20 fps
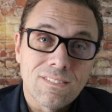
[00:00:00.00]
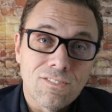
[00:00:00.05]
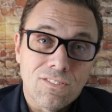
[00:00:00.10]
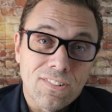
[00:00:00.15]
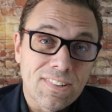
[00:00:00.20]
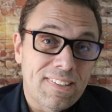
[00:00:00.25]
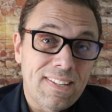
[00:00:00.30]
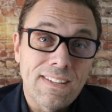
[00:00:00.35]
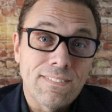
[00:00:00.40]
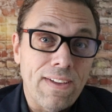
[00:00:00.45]

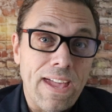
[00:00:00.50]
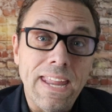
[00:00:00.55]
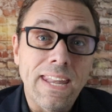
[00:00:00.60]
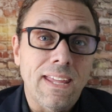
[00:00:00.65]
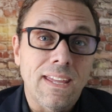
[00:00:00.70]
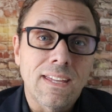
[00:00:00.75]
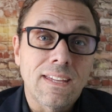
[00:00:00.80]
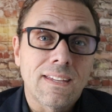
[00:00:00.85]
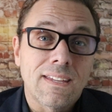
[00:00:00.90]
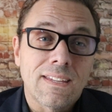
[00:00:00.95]
receive
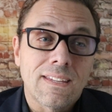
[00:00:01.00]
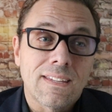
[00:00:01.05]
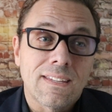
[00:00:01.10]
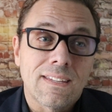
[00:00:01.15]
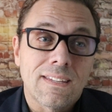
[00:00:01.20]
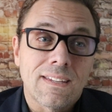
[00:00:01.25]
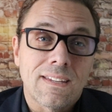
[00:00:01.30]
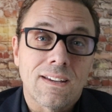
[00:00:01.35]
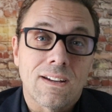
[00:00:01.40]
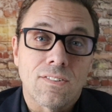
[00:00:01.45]
any
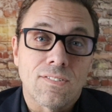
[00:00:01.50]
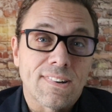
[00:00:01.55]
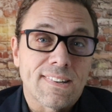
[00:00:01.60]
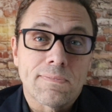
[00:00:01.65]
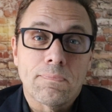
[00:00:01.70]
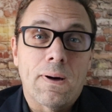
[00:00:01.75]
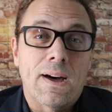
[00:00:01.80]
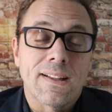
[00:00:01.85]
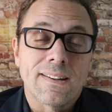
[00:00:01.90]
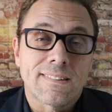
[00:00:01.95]

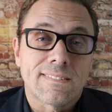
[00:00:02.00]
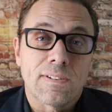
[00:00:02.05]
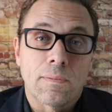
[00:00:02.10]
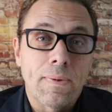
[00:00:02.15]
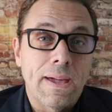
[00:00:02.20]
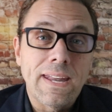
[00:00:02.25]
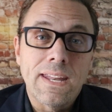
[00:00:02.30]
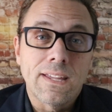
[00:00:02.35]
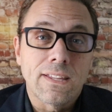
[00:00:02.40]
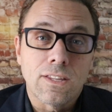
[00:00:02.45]
response from
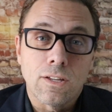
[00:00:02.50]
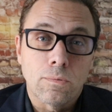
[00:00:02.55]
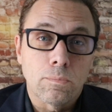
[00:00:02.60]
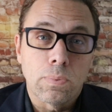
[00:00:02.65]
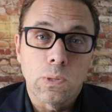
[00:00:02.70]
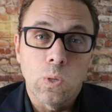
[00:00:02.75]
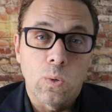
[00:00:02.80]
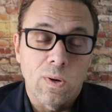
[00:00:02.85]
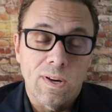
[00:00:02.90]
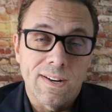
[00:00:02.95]
any of the
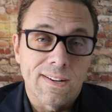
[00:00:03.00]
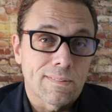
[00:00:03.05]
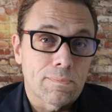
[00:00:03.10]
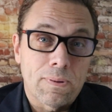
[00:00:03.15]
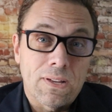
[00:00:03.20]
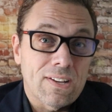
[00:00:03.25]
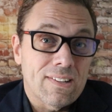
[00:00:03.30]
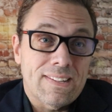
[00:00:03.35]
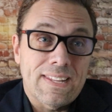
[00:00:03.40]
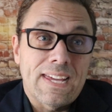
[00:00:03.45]
employers
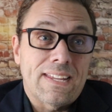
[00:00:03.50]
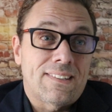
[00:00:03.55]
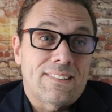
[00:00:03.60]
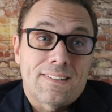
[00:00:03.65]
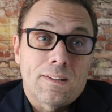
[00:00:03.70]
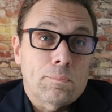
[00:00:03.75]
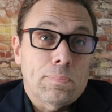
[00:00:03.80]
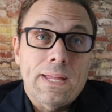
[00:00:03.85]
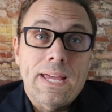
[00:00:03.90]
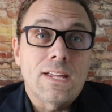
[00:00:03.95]
because he
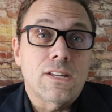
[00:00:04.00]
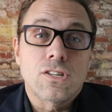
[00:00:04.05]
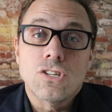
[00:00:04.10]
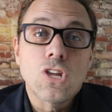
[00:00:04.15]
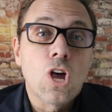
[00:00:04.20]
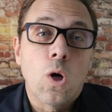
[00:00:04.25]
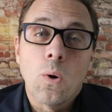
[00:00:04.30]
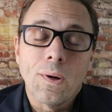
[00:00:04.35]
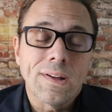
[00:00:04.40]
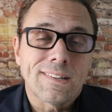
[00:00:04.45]
simply had
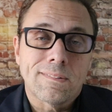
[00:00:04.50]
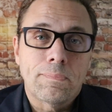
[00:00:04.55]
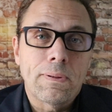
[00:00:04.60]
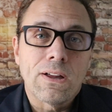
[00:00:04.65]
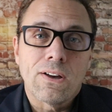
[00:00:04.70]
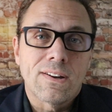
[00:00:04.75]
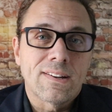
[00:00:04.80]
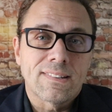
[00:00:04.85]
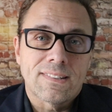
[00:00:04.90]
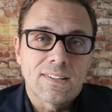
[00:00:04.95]
no
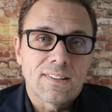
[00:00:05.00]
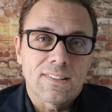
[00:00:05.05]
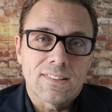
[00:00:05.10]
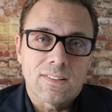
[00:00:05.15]
experience in the